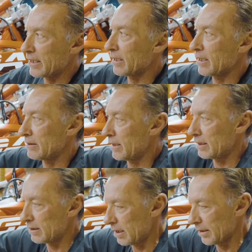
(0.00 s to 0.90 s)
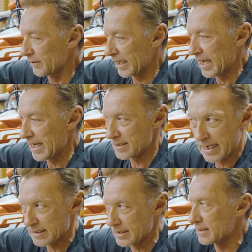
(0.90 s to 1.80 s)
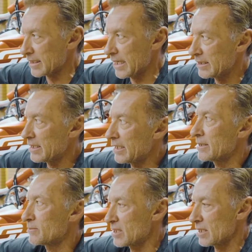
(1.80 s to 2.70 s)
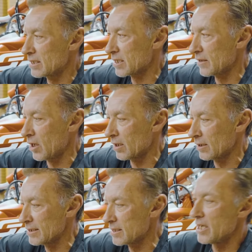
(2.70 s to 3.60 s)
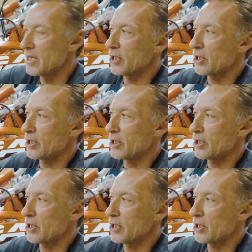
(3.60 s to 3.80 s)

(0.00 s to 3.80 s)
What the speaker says: and on the gases, the KTMs, the Husqvarnas,